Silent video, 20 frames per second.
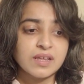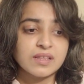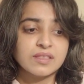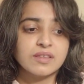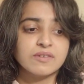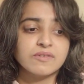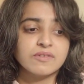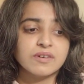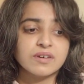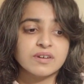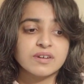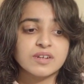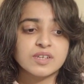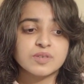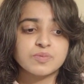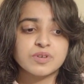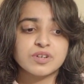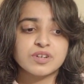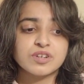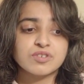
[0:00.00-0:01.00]
The
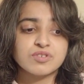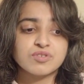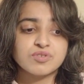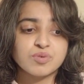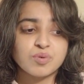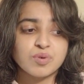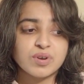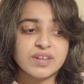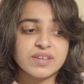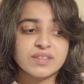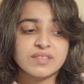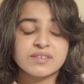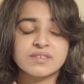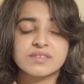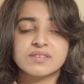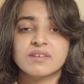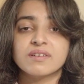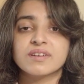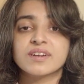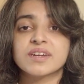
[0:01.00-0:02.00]
workers were controlling the
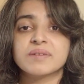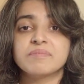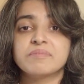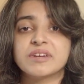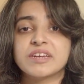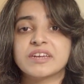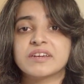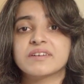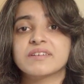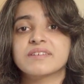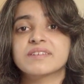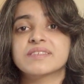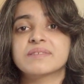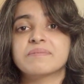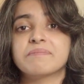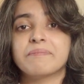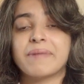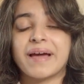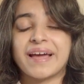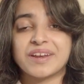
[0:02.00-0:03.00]
circuit breakers
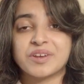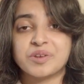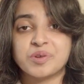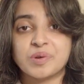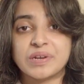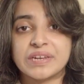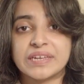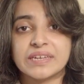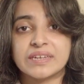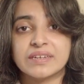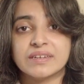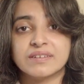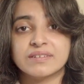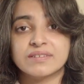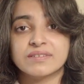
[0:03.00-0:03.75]
manually.